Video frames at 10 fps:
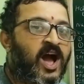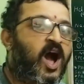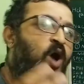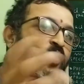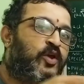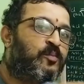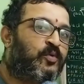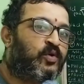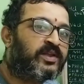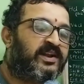How do you
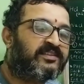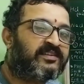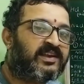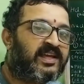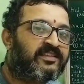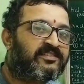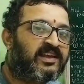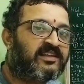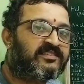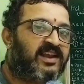prove that it's an
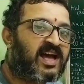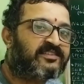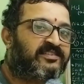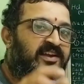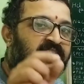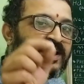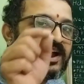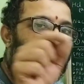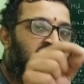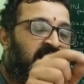HCl is an acid
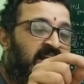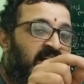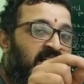and